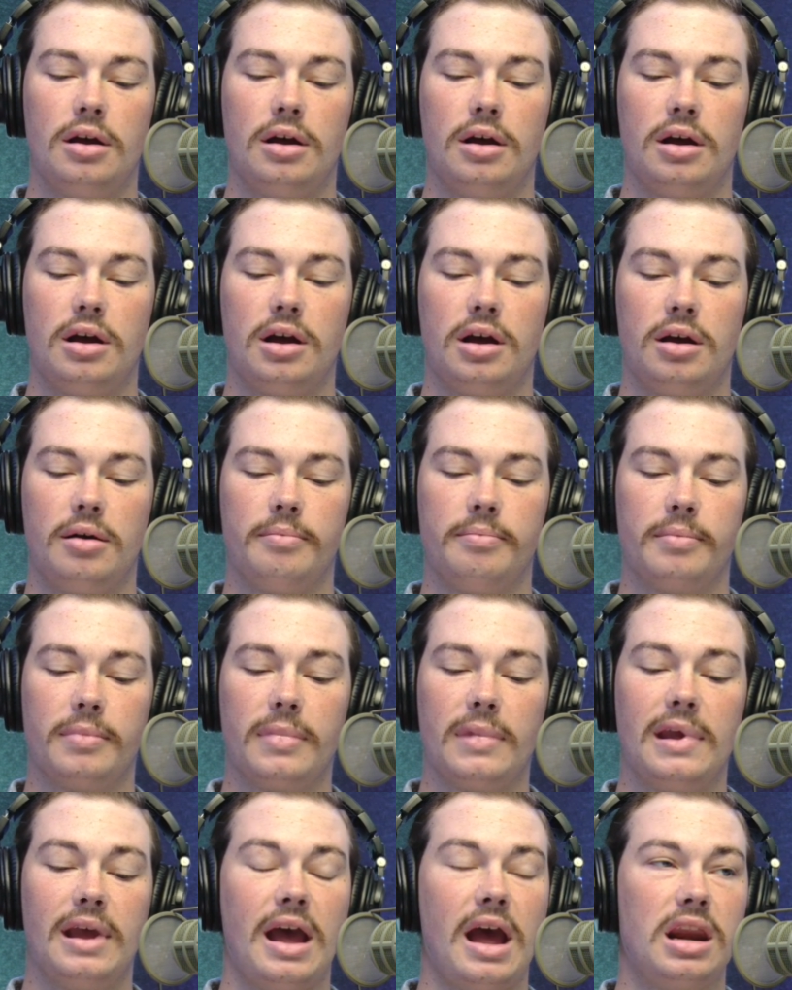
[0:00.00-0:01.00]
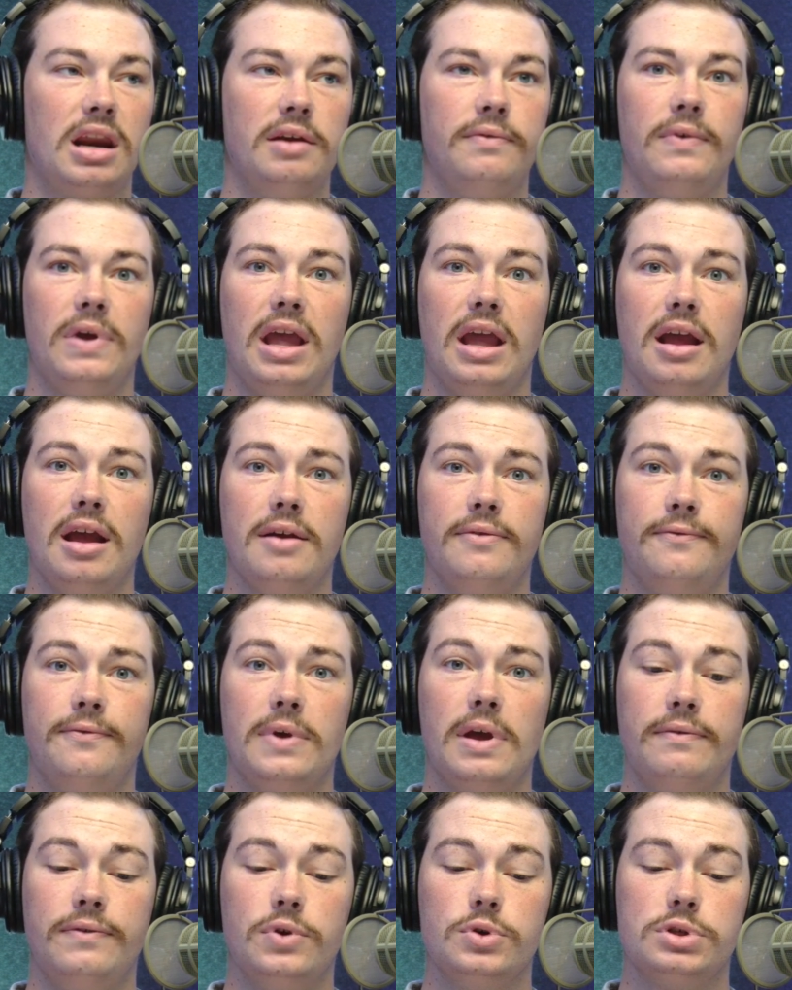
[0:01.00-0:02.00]
And
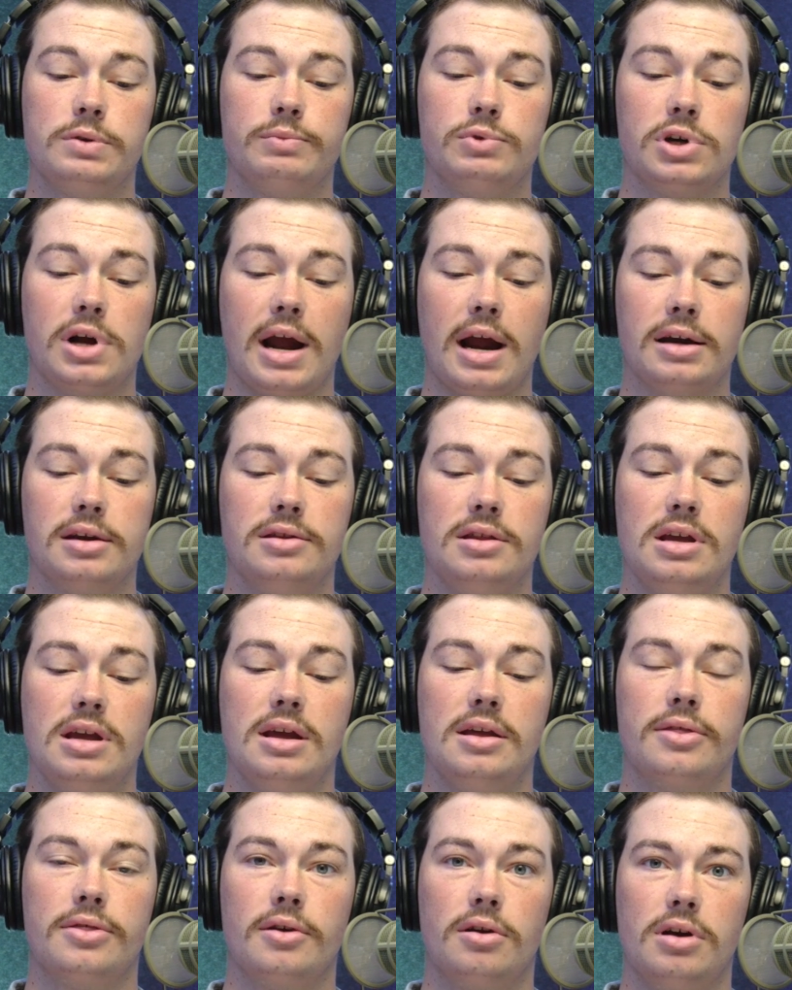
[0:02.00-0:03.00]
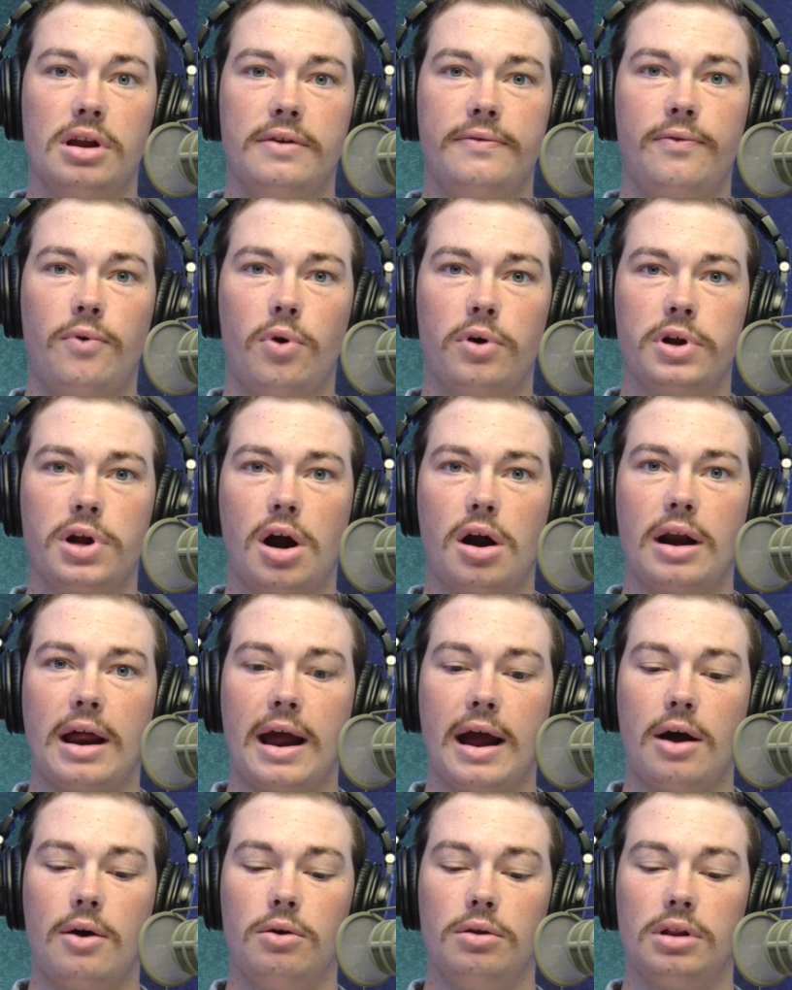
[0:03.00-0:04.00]
if you subtract the 34-yard
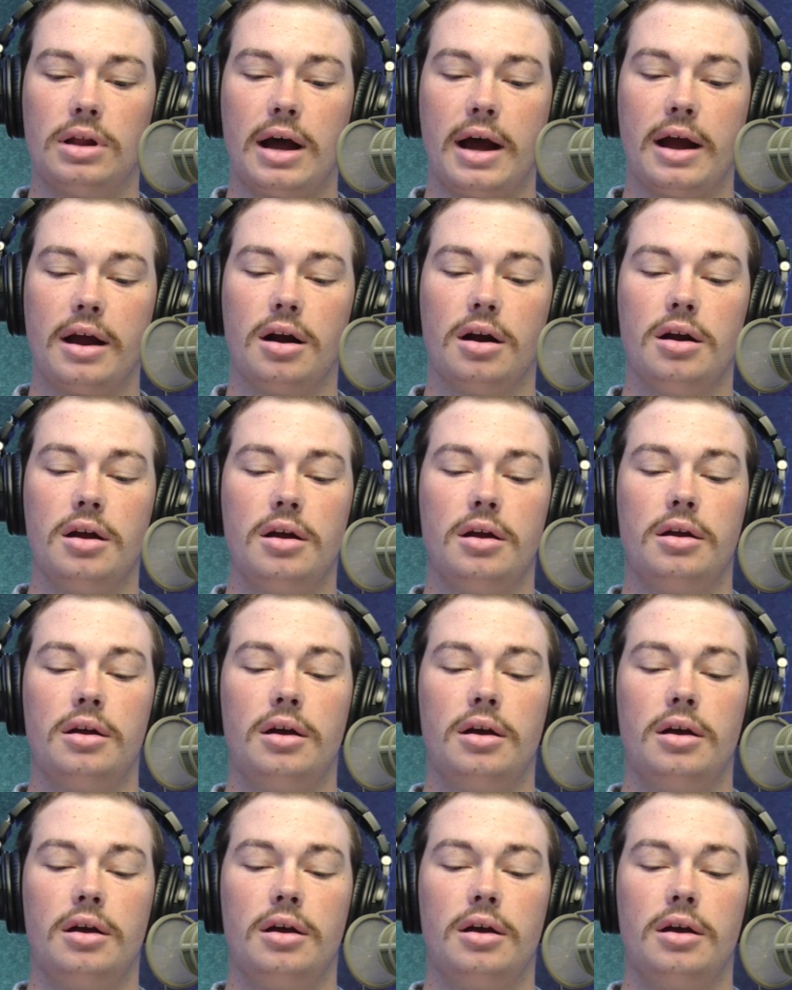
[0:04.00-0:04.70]
outlier